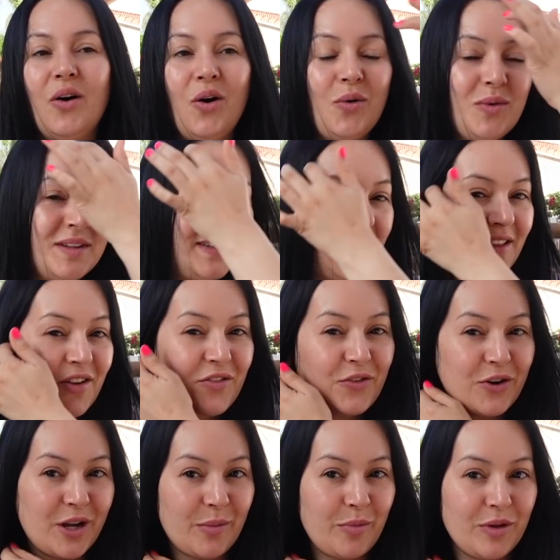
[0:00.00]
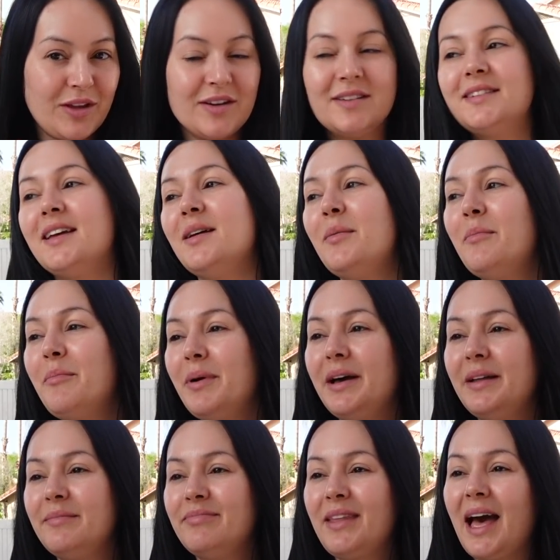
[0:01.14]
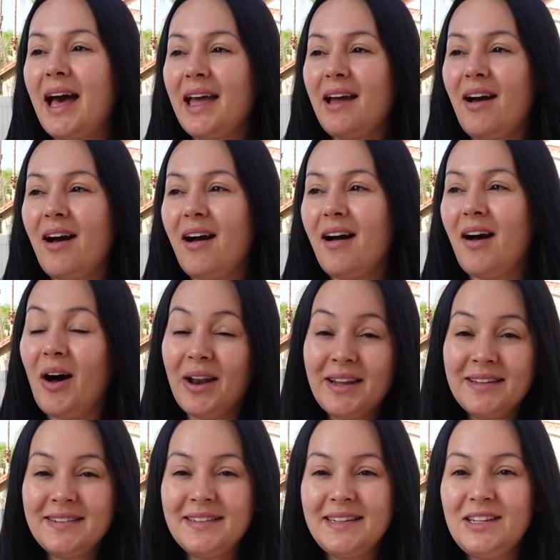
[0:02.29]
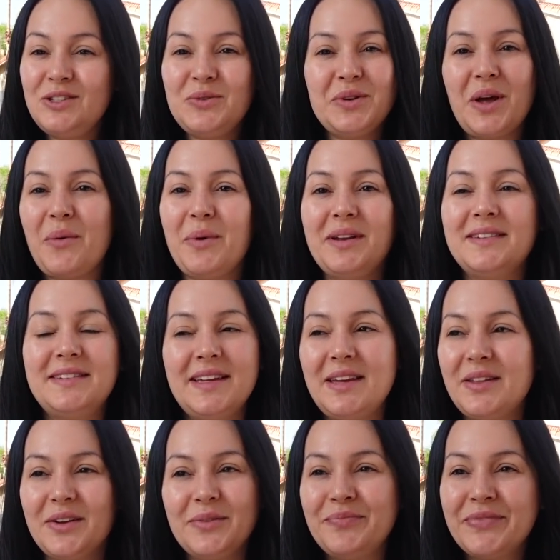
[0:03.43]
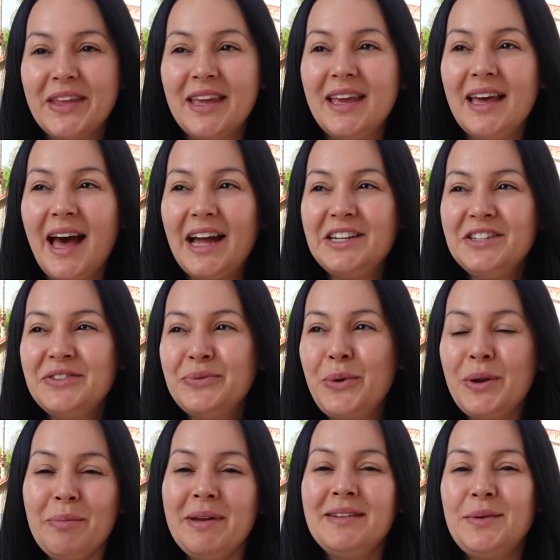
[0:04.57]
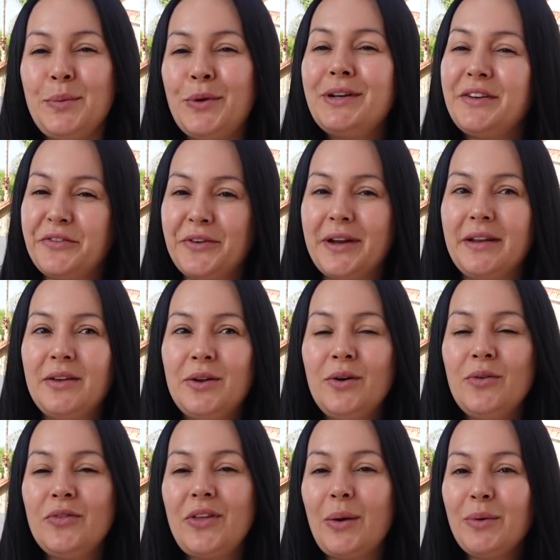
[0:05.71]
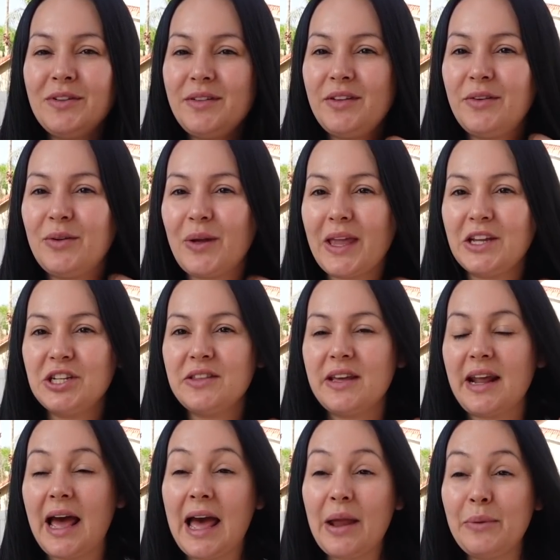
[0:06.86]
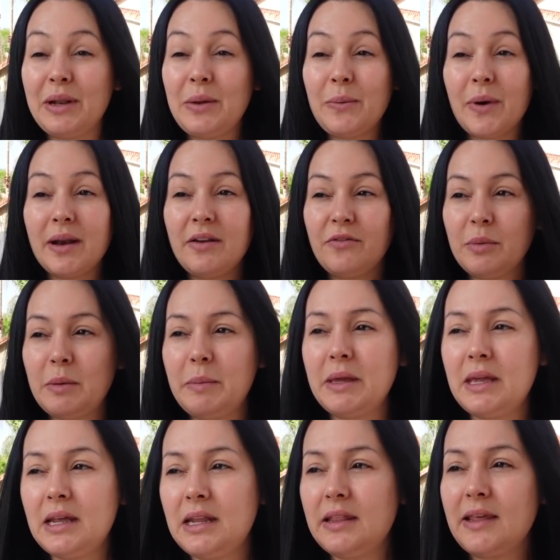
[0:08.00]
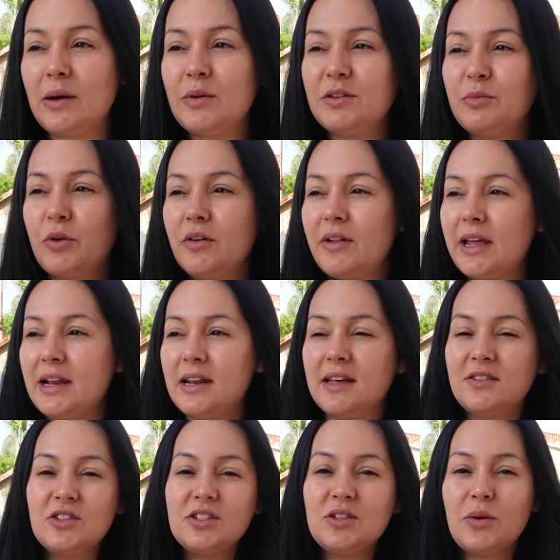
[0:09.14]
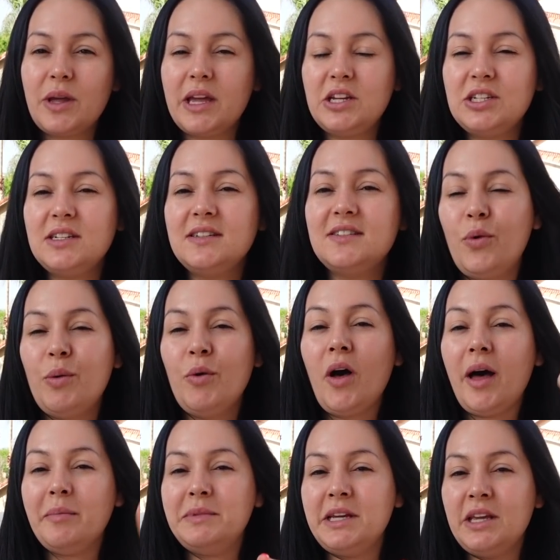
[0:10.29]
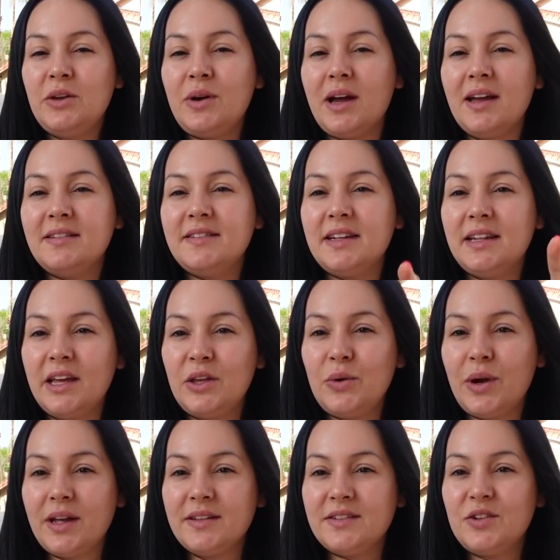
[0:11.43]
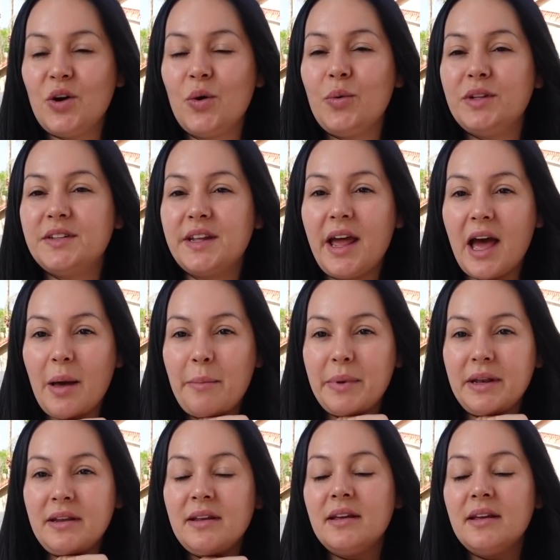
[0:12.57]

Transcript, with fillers: or we stay there for a couple years. But I honestly do not want to stay there. I just want to be somewhere different, you know? That wasn't the location that I really wanted from the beginning. That was more of like Nestor's locations. We will update you guys and let you guys know what's going to happen.